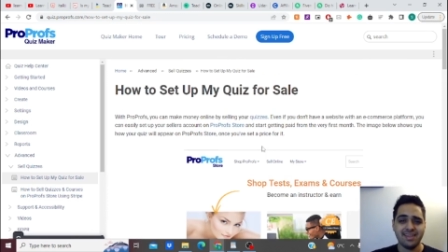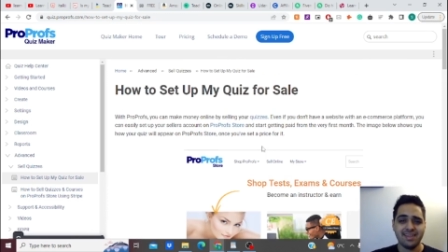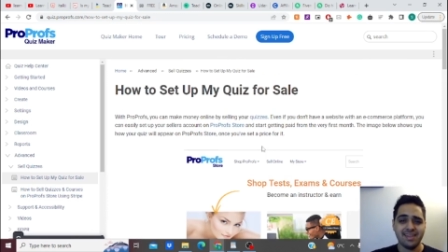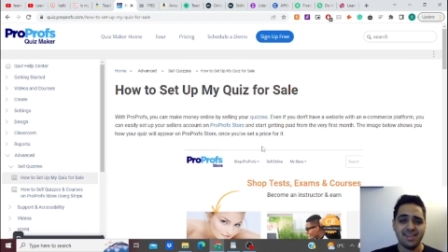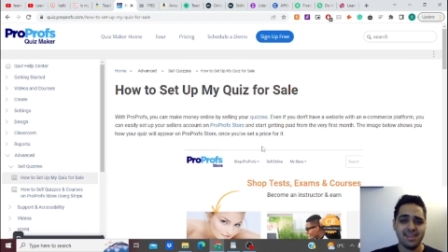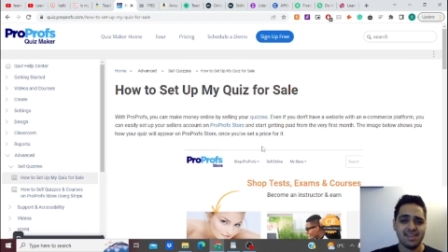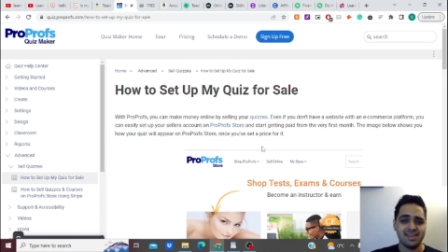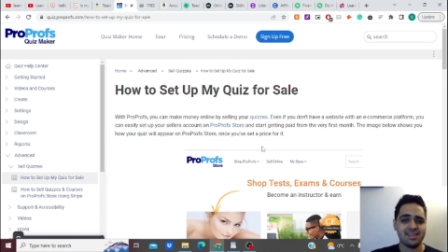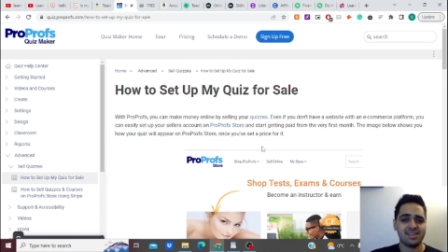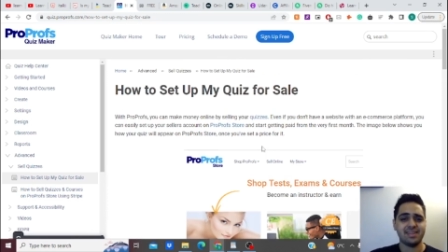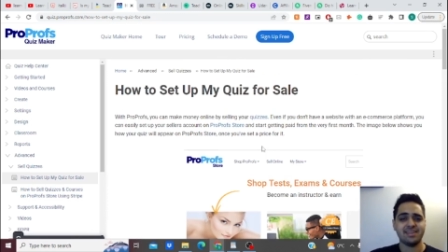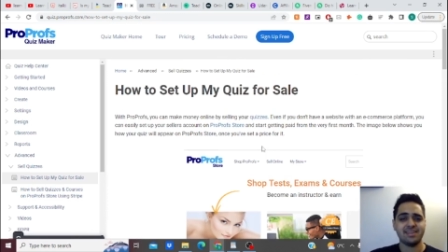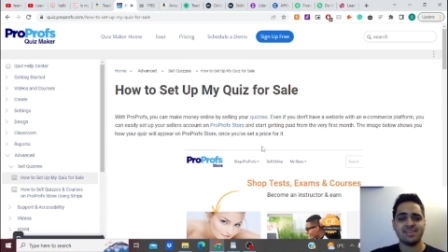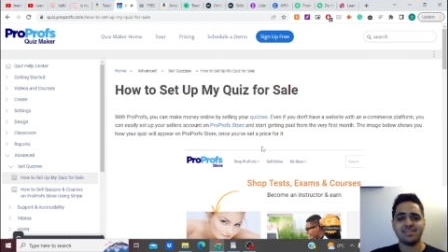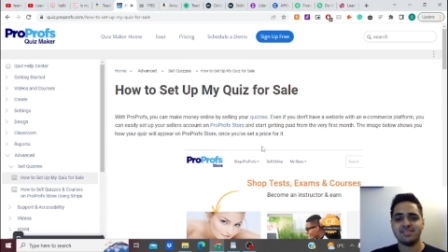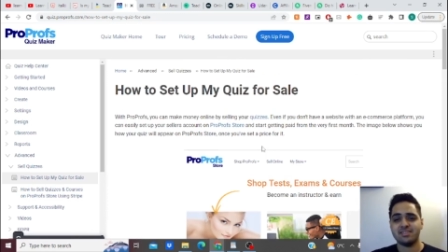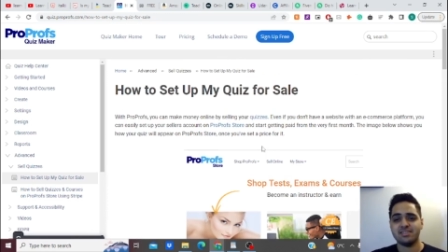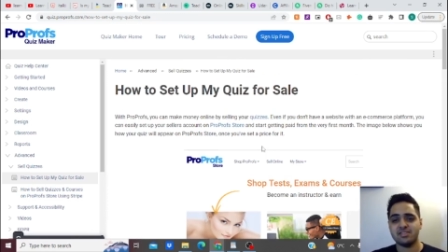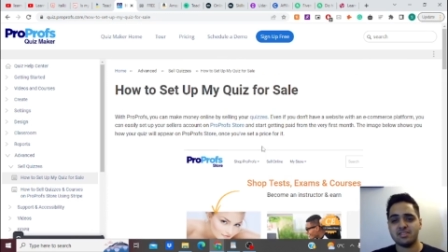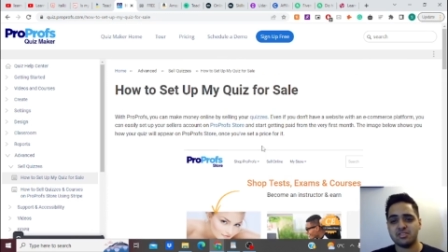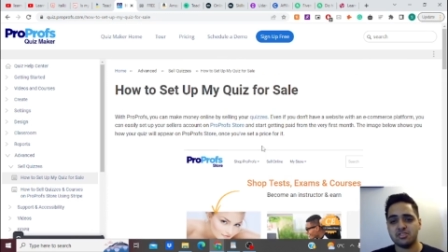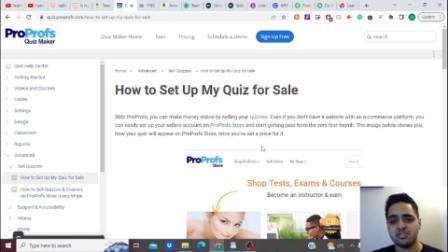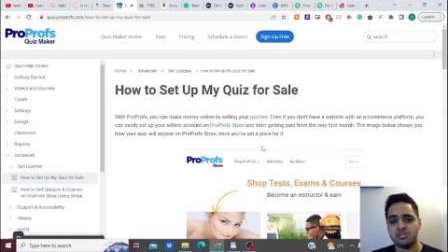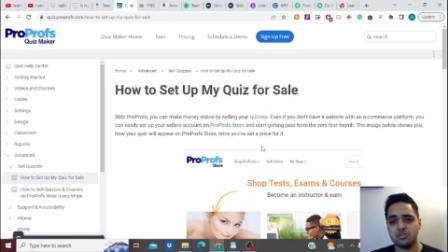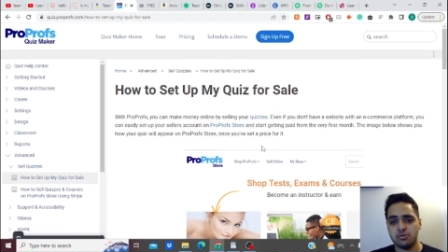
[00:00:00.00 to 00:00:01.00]
In case
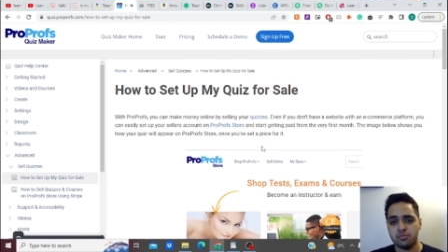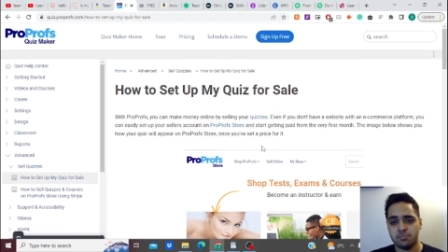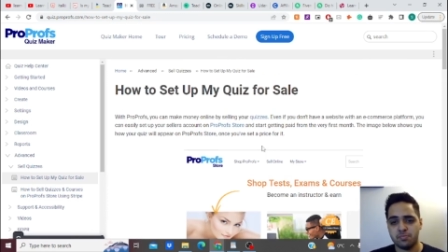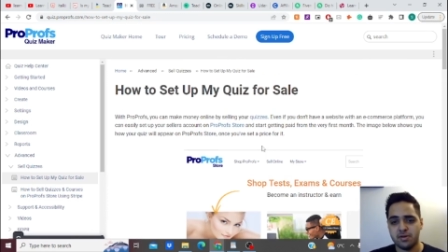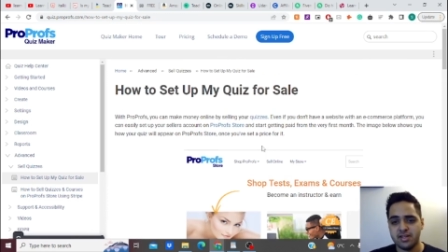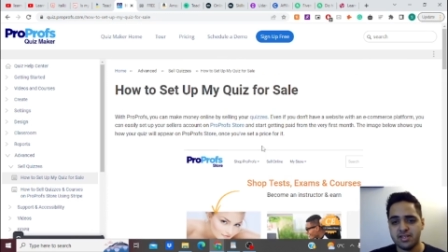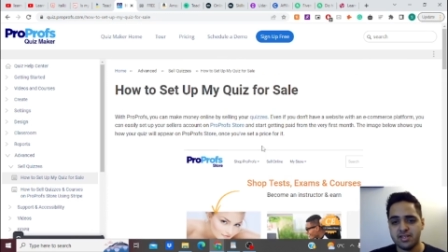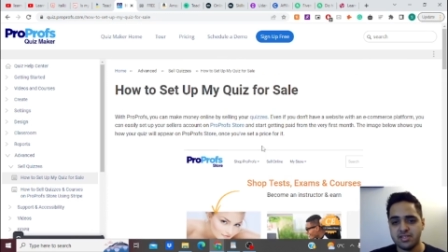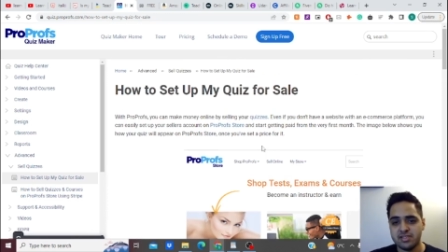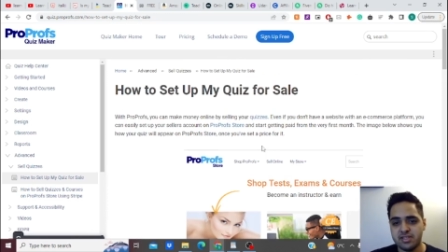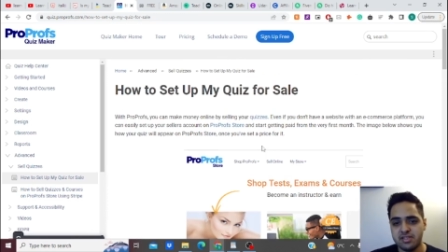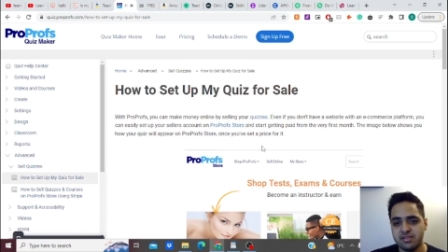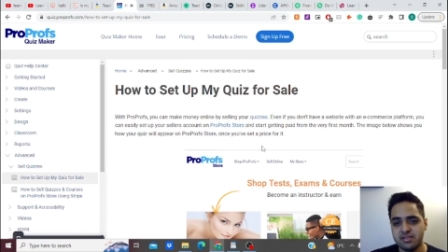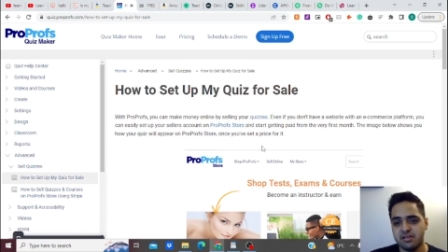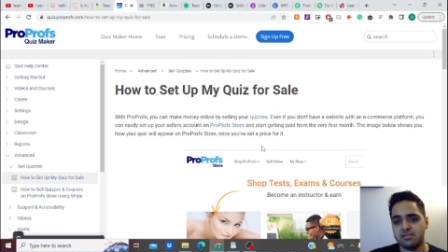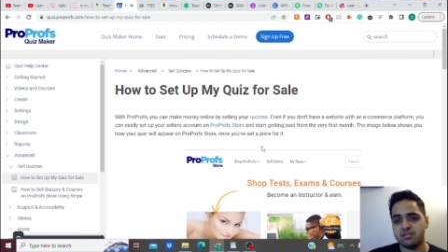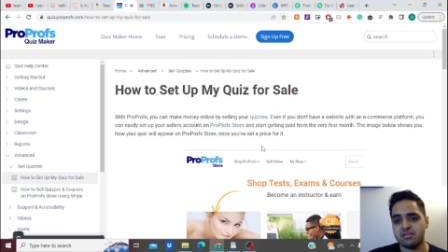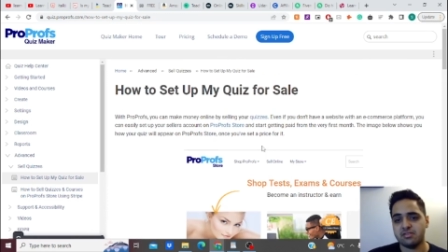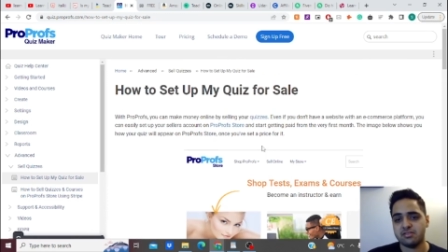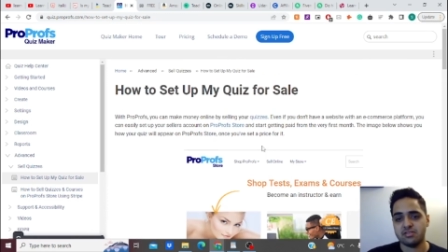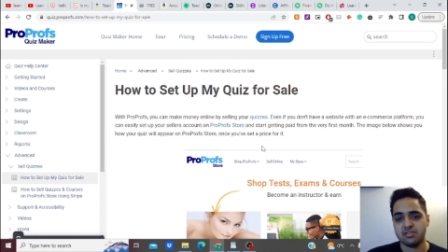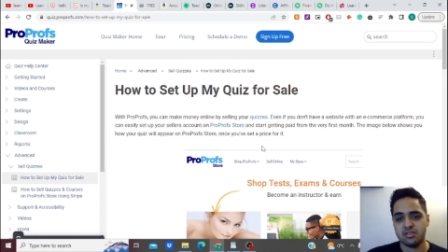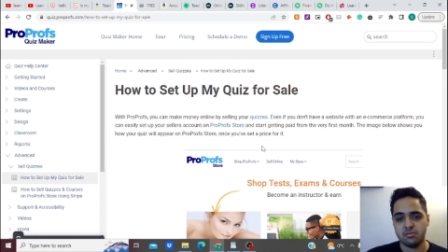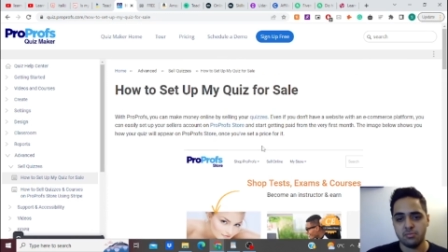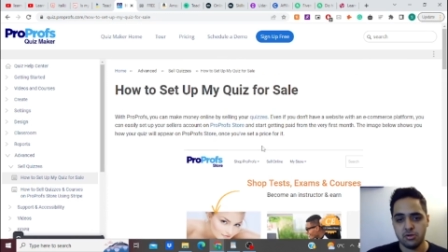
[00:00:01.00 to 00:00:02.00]
this is too pricey, there are
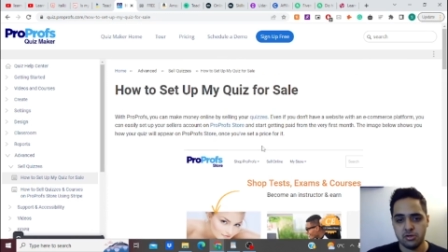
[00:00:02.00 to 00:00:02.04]
some